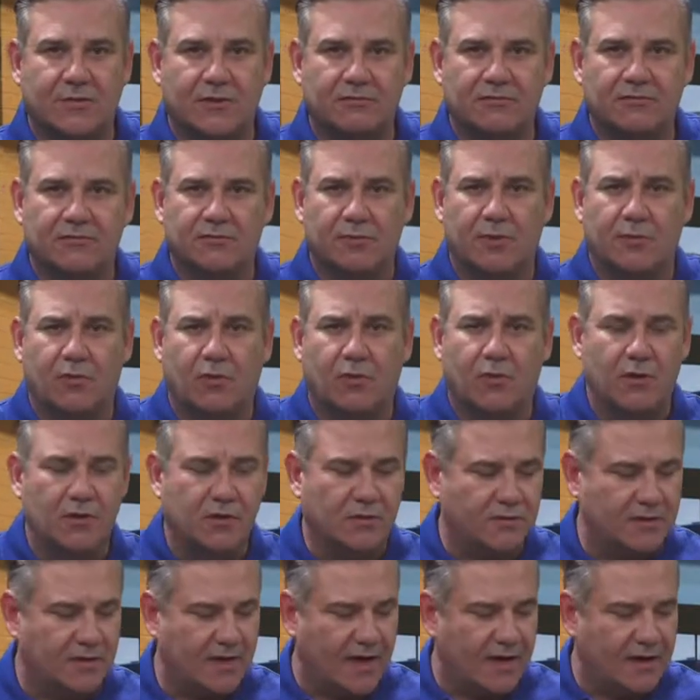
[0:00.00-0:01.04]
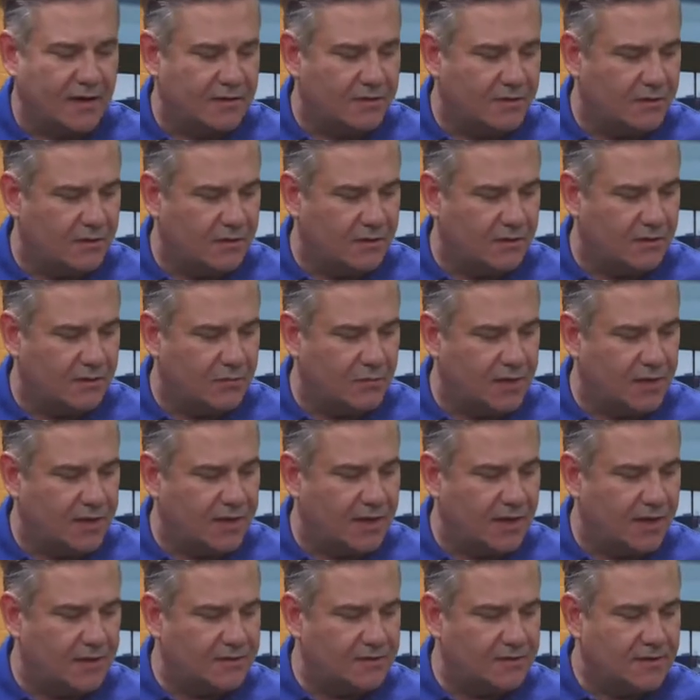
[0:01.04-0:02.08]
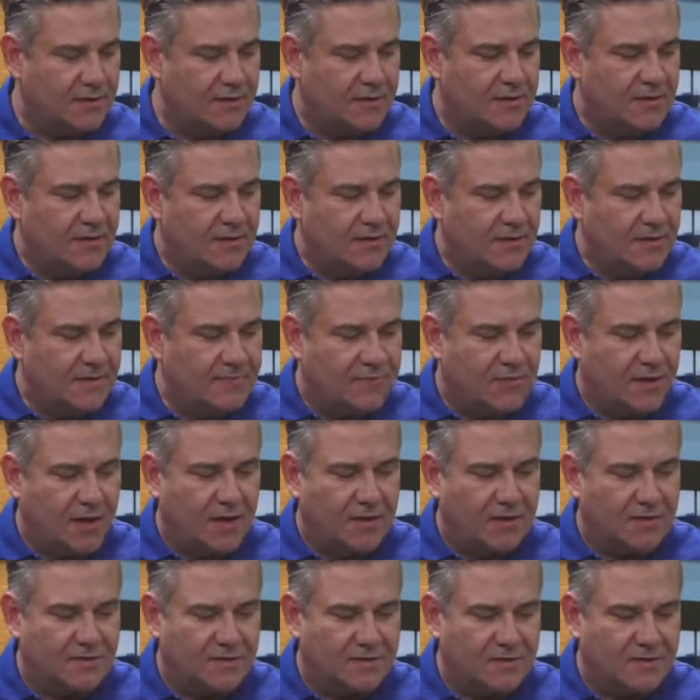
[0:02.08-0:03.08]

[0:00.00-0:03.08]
It was Memorial Day uh, weekend. And